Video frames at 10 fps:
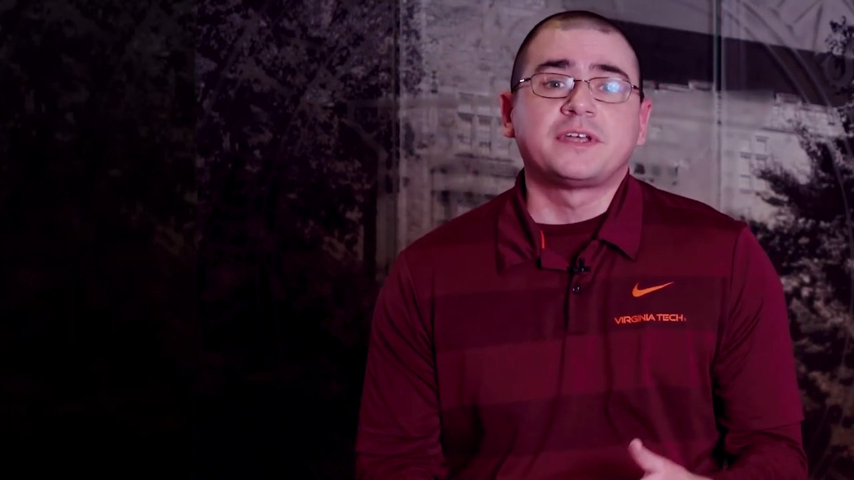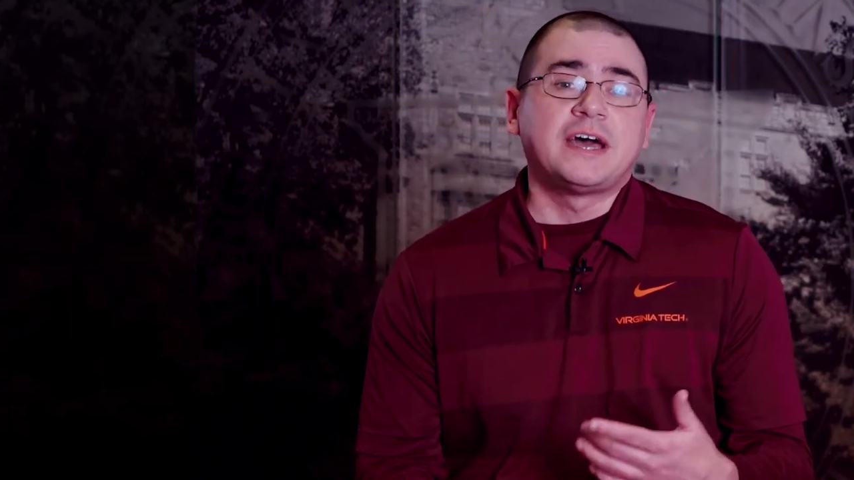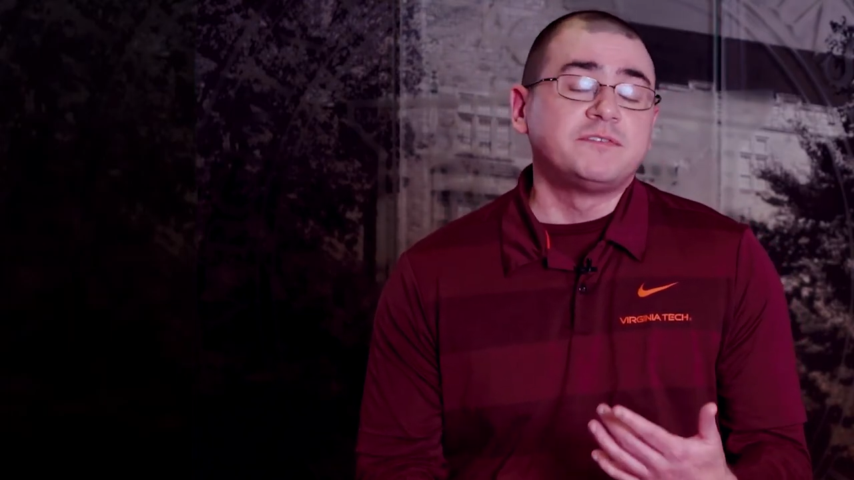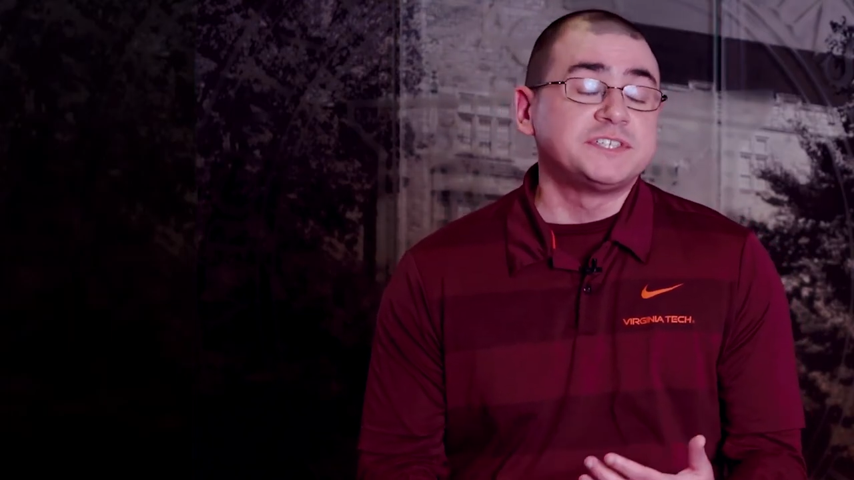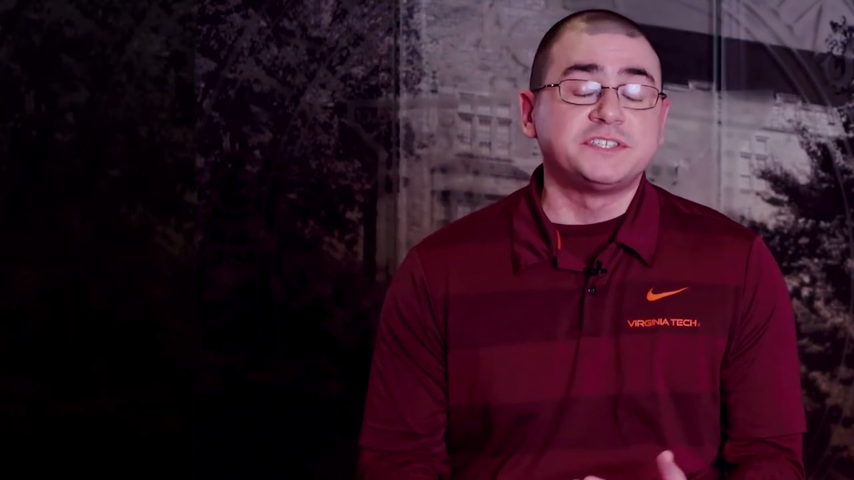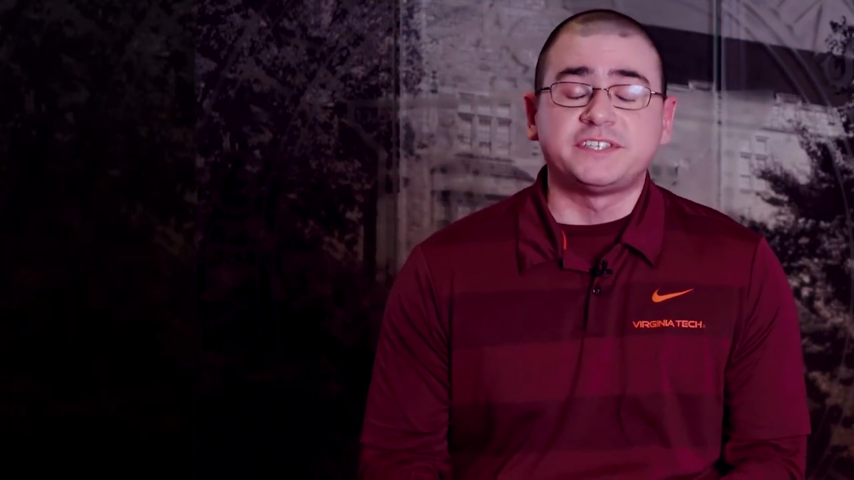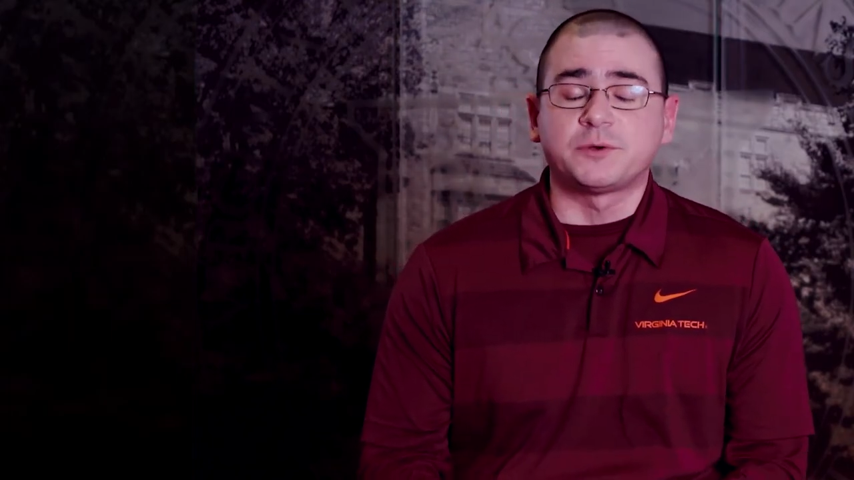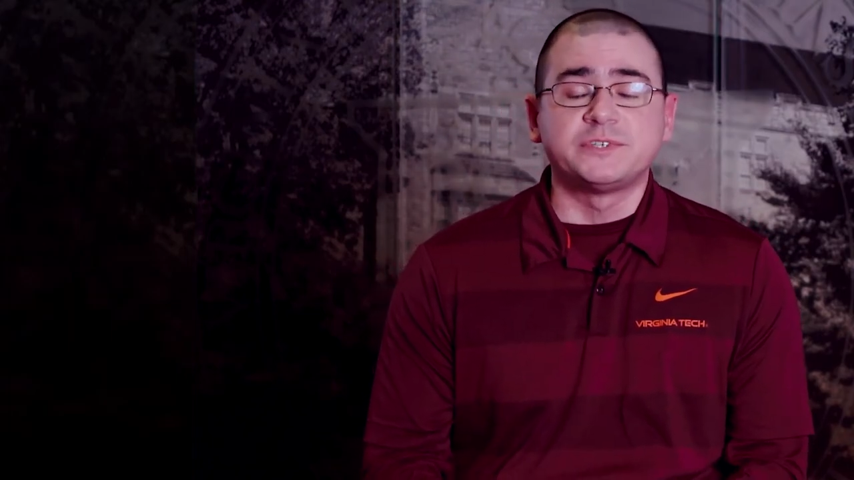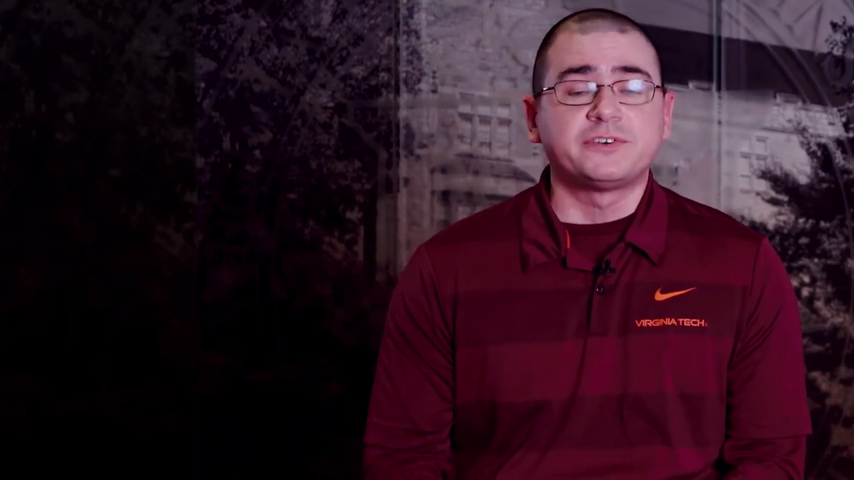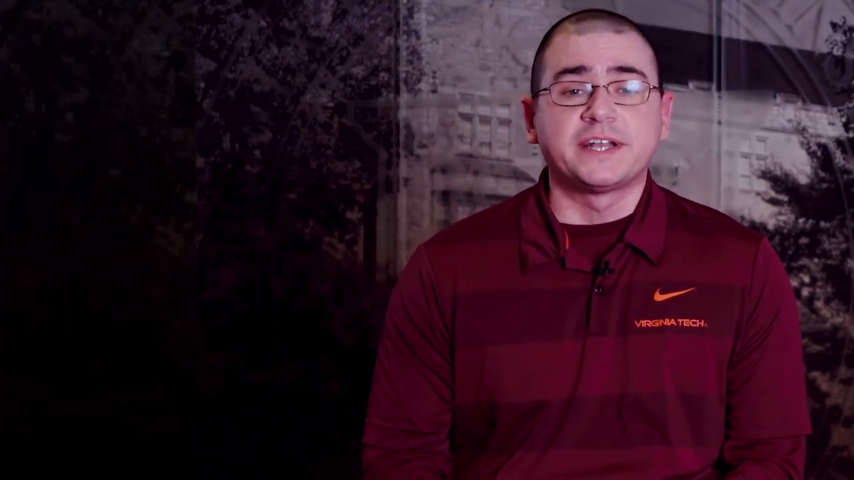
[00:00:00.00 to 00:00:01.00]
at Virginia
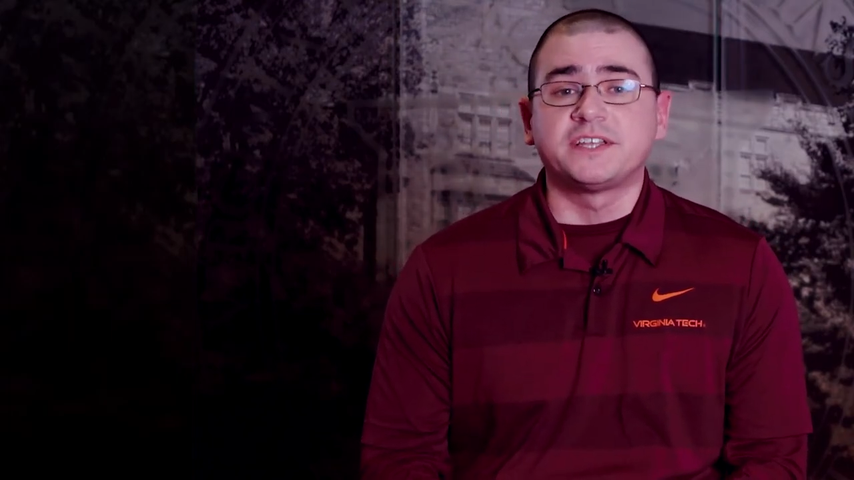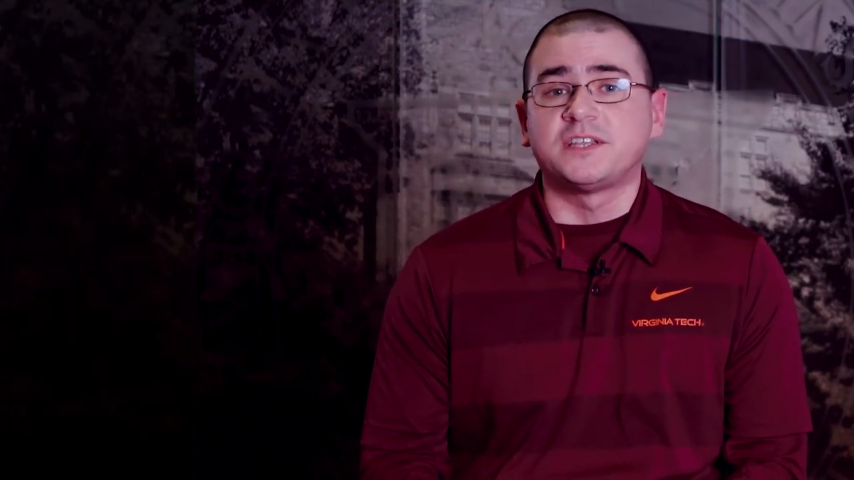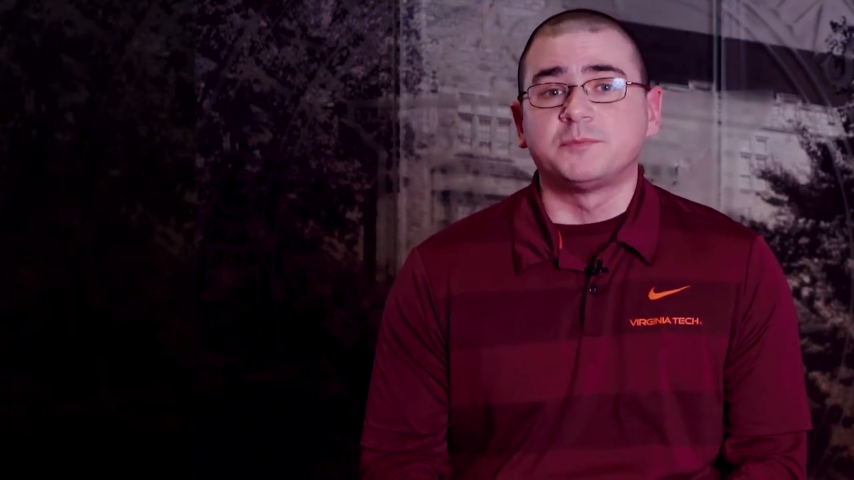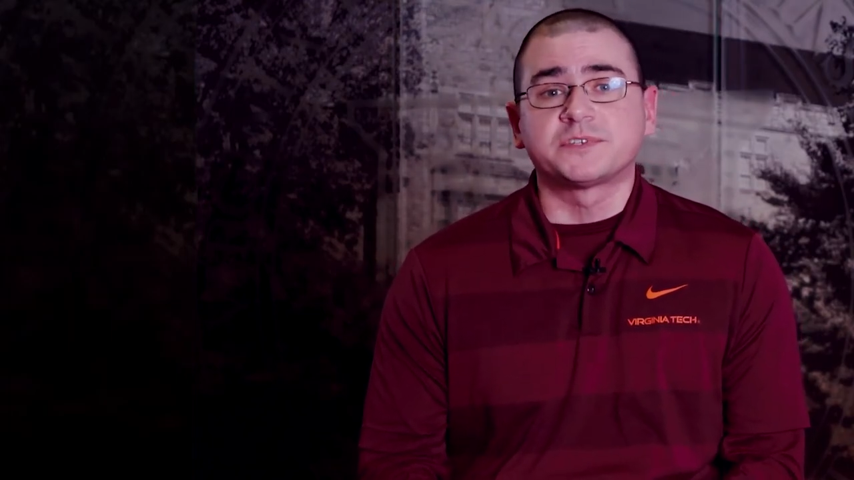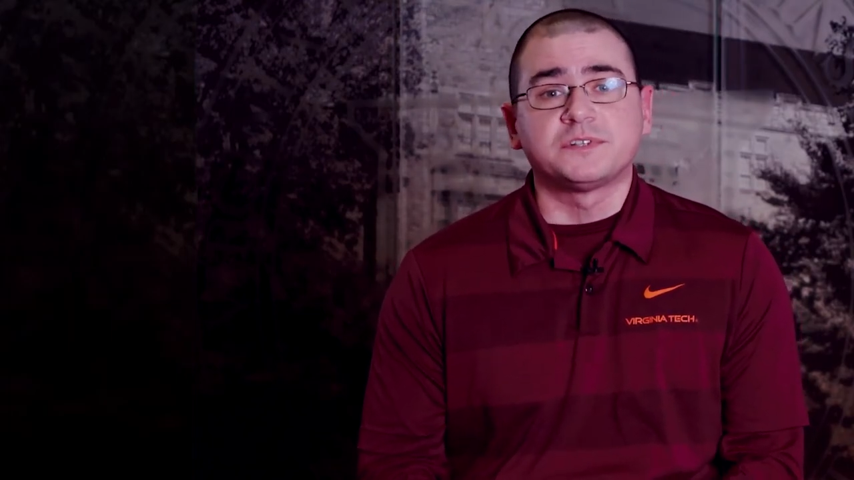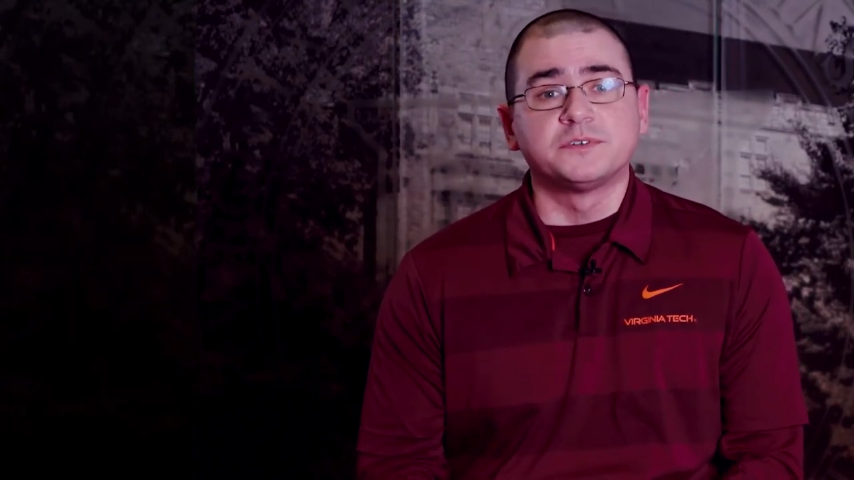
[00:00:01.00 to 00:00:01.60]
Tech we try to get them as